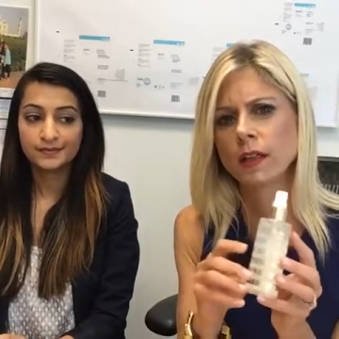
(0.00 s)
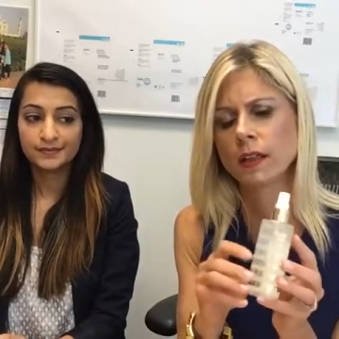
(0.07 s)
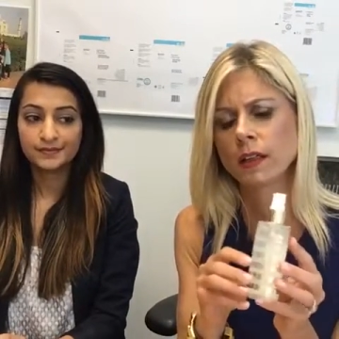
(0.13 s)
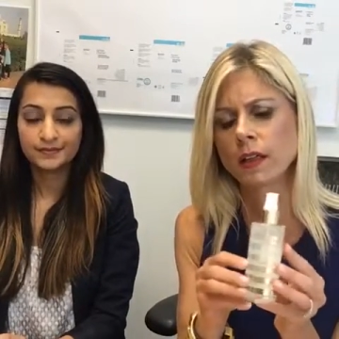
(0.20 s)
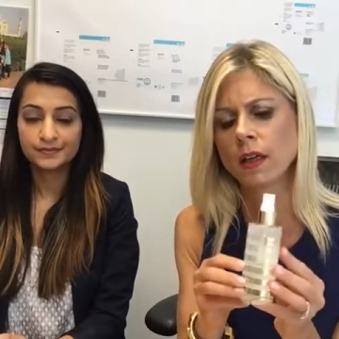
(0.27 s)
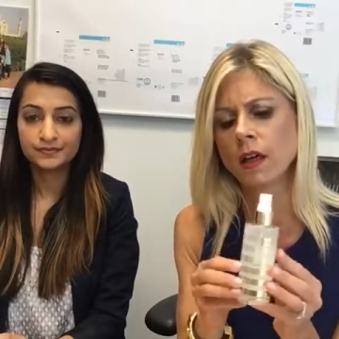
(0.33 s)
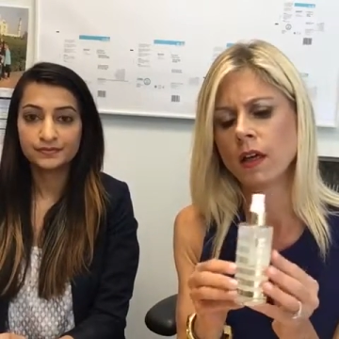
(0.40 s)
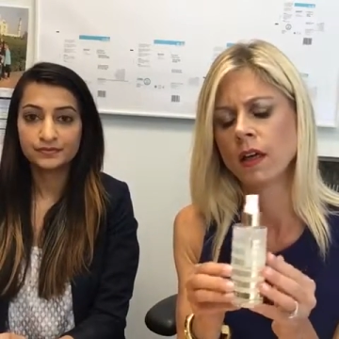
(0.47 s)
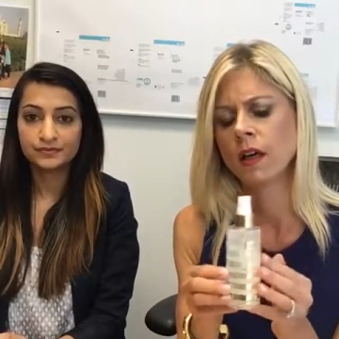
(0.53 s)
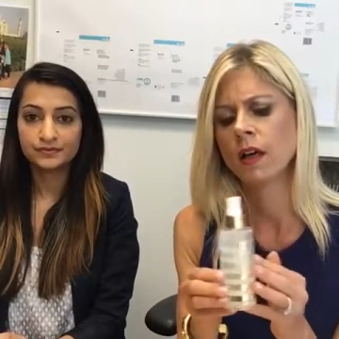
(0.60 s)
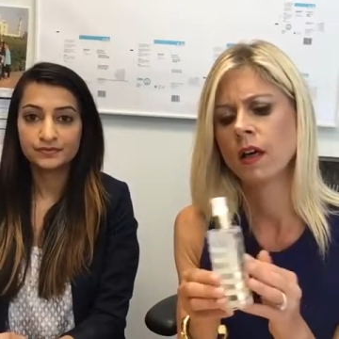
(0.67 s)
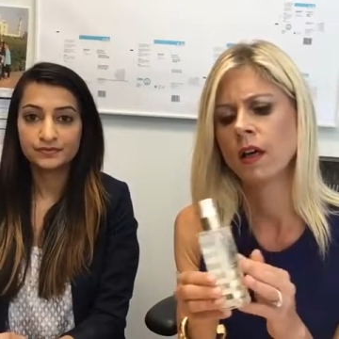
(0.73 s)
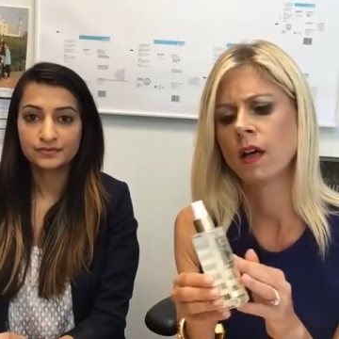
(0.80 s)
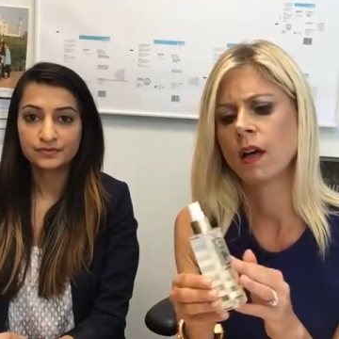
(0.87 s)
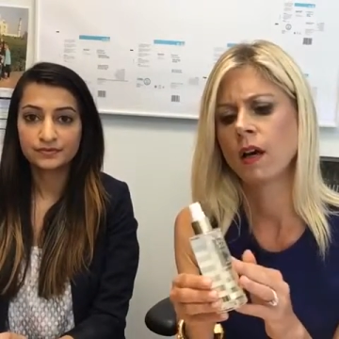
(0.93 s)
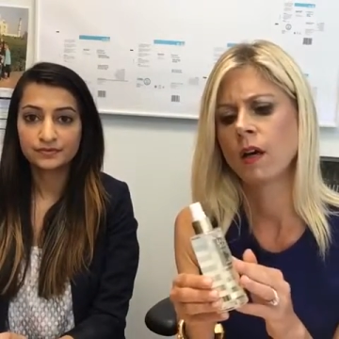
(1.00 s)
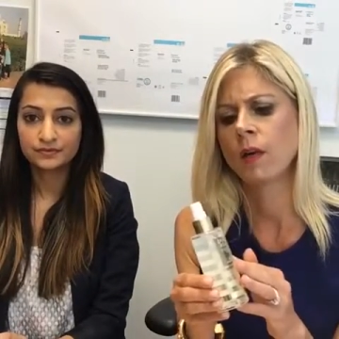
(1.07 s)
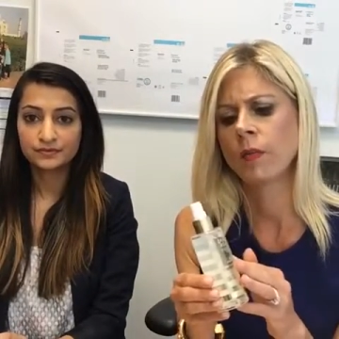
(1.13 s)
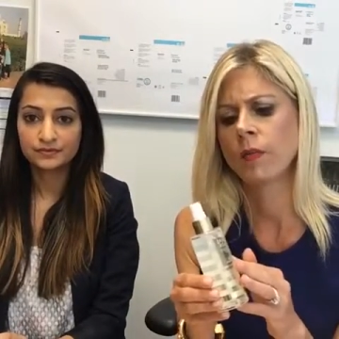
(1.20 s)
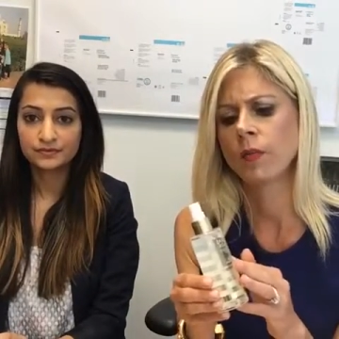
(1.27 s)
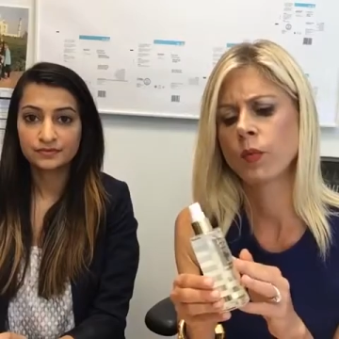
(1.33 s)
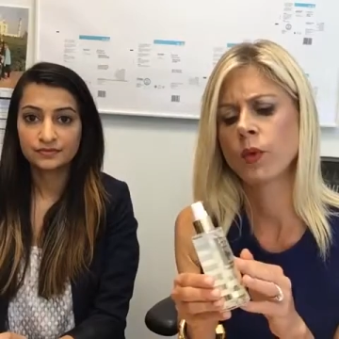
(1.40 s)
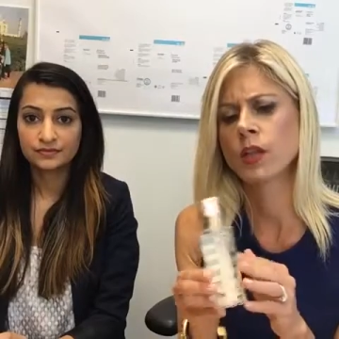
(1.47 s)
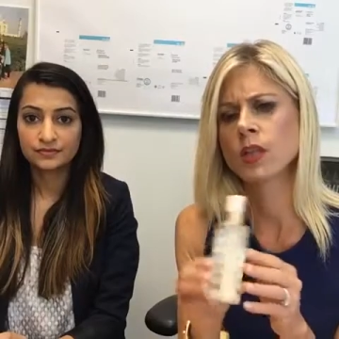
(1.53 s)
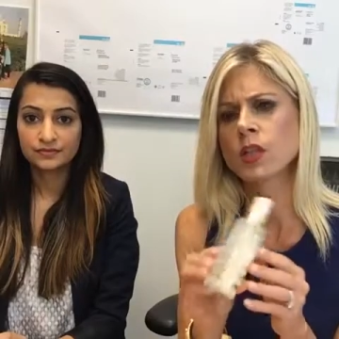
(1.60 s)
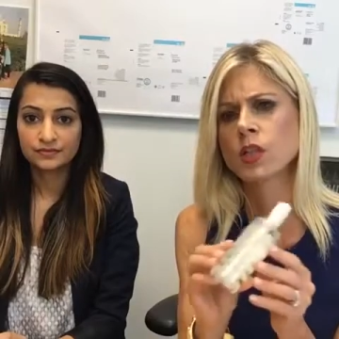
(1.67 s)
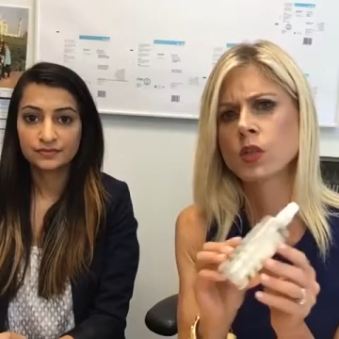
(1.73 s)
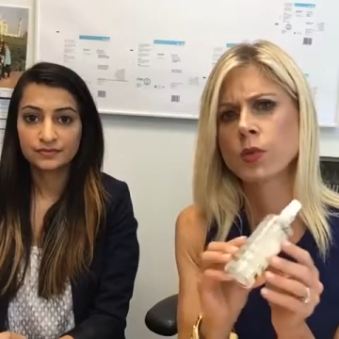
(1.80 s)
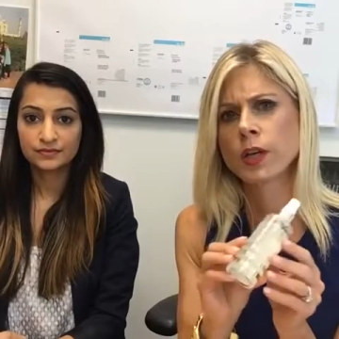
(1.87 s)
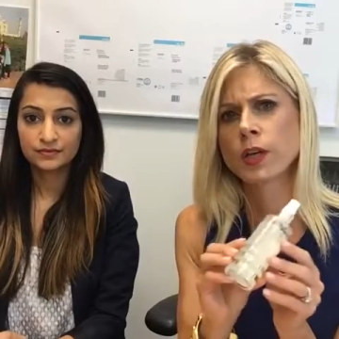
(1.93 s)
Speaker 1: and um, really
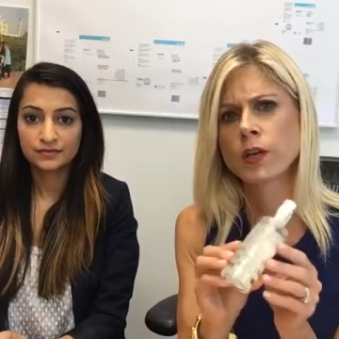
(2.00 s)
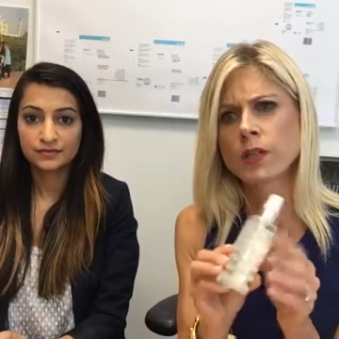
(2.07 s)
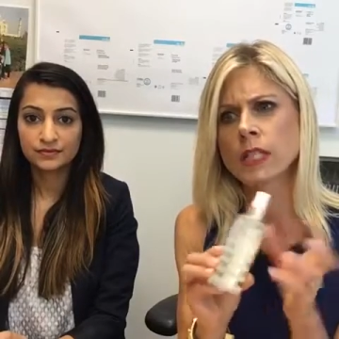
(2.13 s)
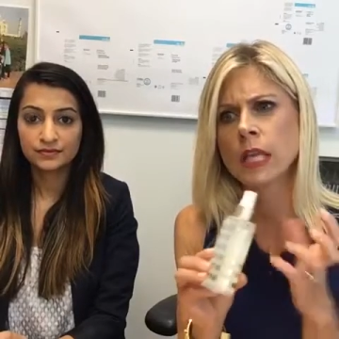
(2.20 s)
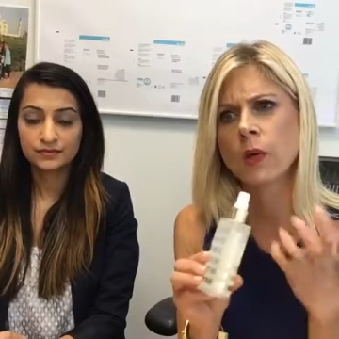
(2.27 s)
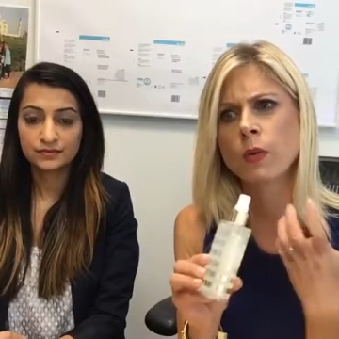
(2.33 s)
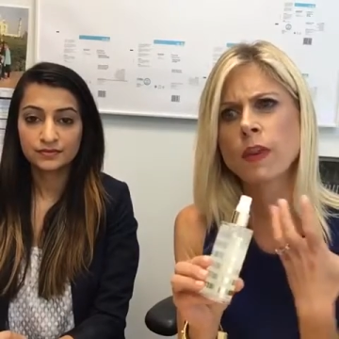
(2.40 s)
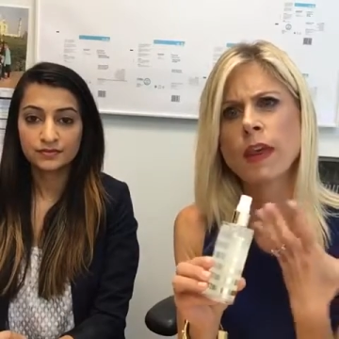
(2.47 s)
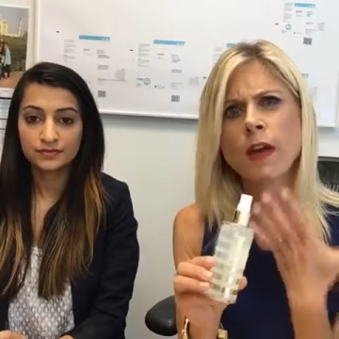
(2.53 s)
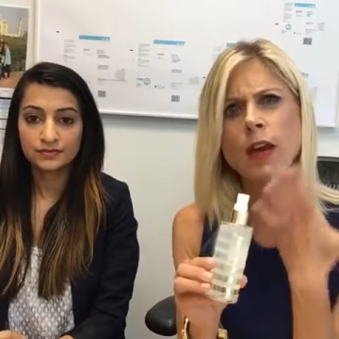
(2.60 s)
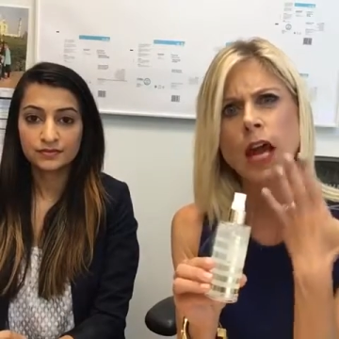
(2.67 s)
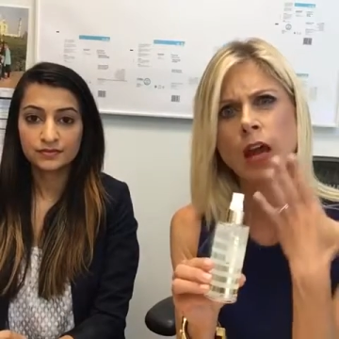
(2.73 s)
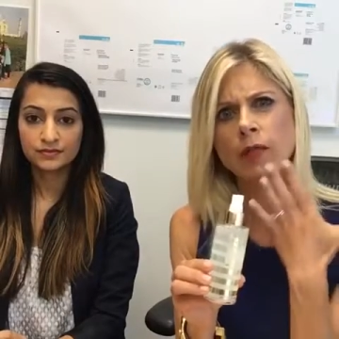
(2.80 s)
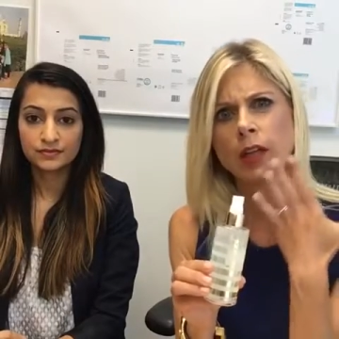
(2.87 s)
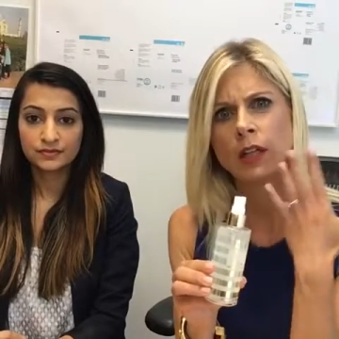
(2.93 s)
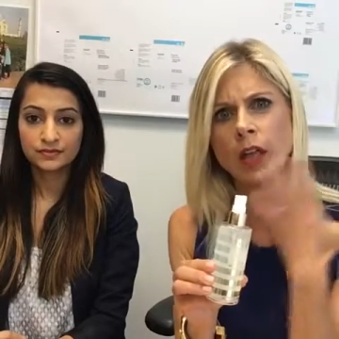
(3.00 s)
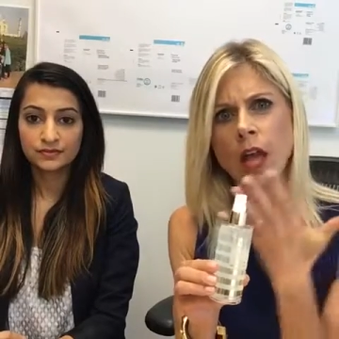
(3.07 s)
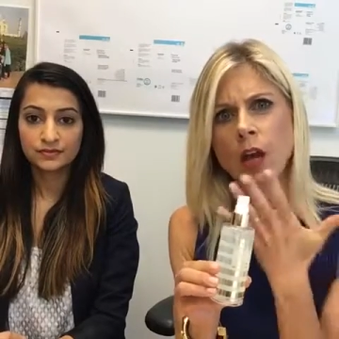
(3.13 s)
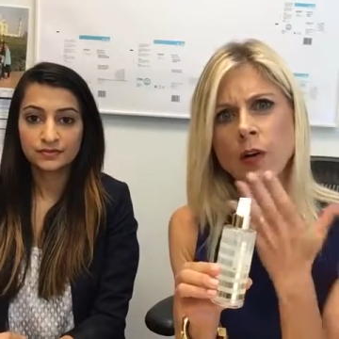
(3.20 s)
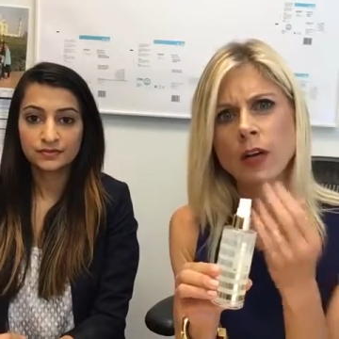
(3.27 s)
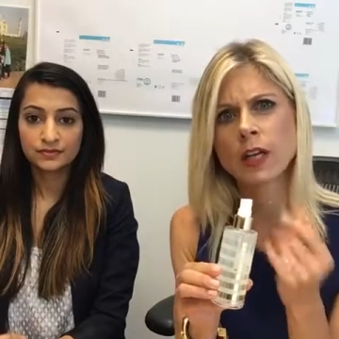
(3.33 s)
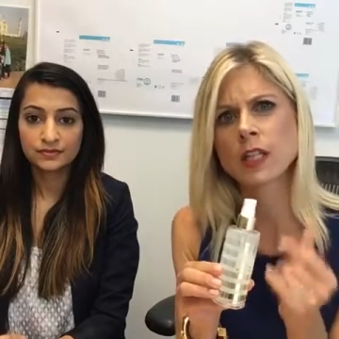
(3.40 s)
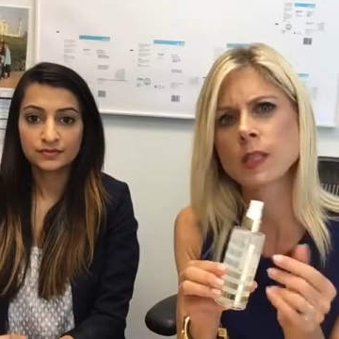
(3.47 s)
to treat your skin without heavy layering,